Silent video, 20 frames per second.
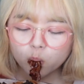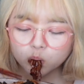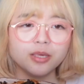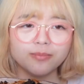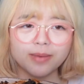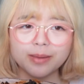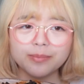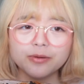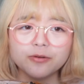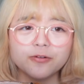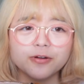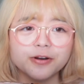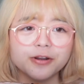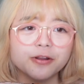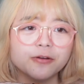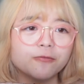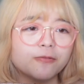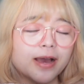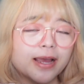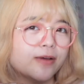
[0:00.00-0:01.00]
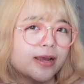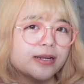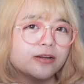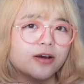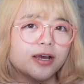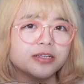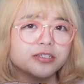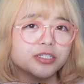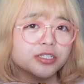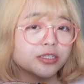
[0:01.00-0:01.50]
You might be wondering why
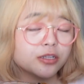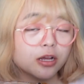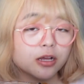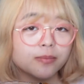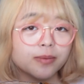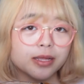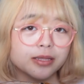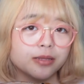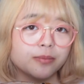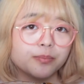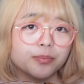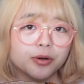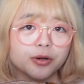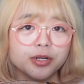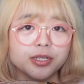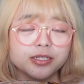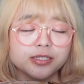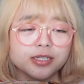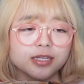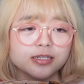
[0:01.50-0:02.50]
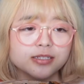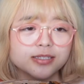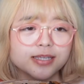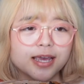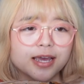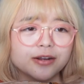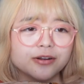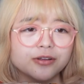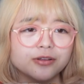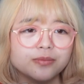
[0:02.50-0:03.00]
don't I just talk about the Burning Sun
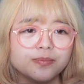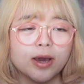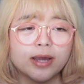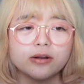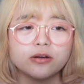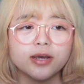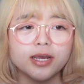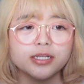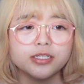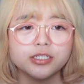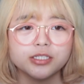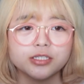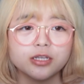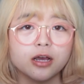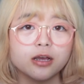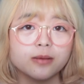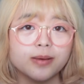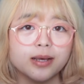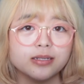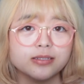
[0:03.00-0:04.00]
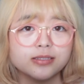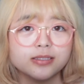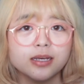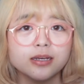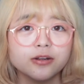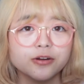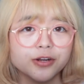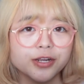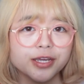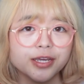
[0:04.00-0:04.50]
scandal? Why don't I just talk about
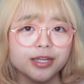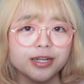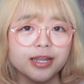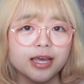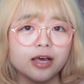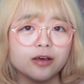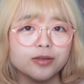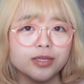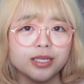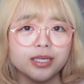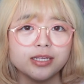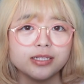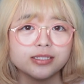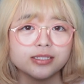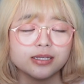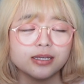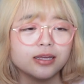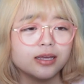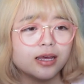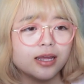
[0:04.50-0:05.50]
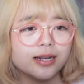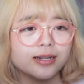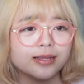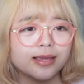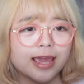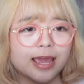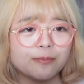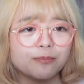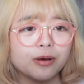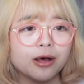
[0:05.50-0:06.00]
Seungri and how he's a
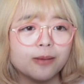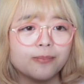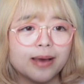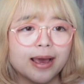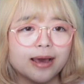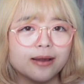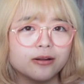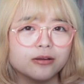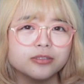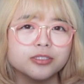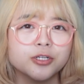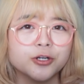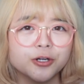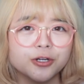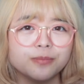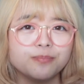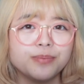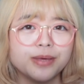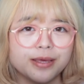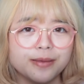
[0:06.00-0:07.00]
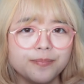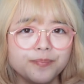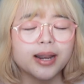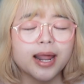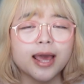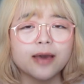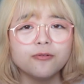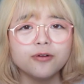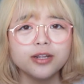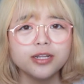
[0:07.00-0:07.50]
K-pop idol turned pimp?
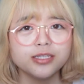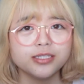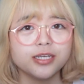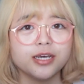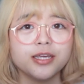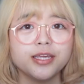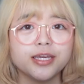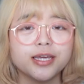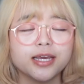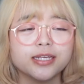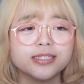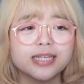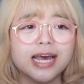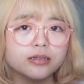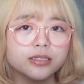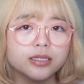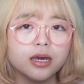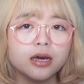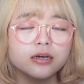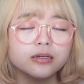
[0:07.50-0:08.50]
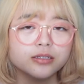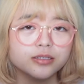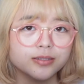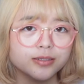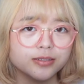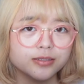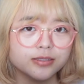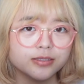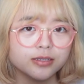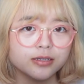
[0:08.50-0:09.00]
I want to tell you that Yang
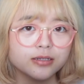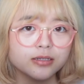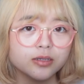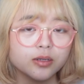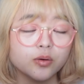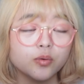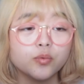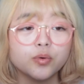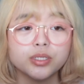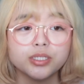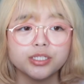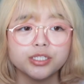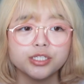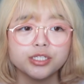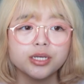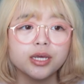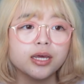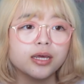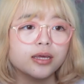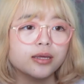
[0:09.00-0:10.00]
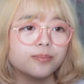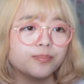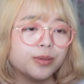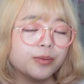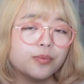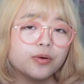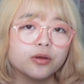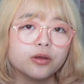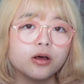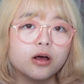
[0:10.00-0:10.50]
Hyun-suk, which
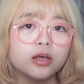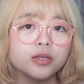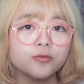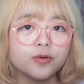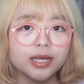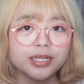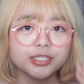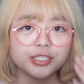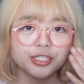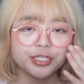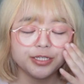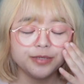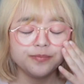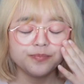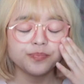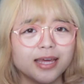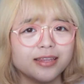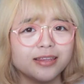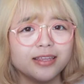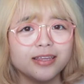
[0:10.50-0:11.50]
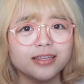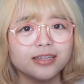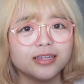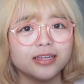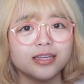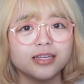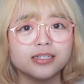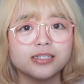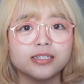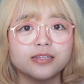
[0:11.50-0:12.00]
people call YG, I think
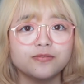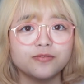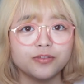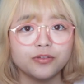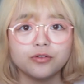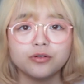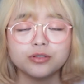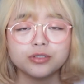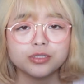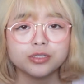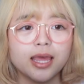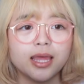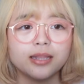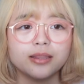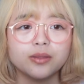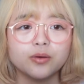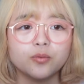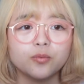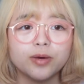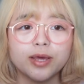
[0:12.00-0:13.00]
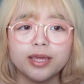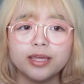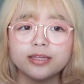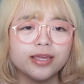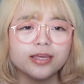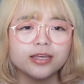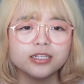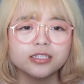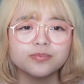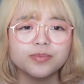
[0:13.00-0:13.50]
his influence and the way
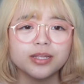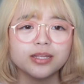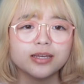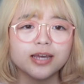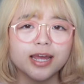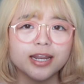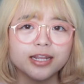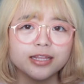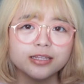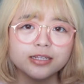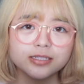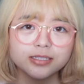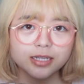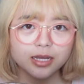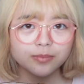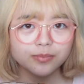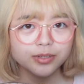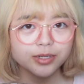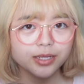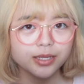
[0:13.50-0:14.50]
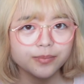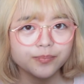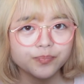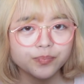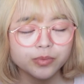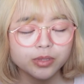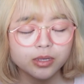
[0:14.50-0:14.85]
he has been guiding this company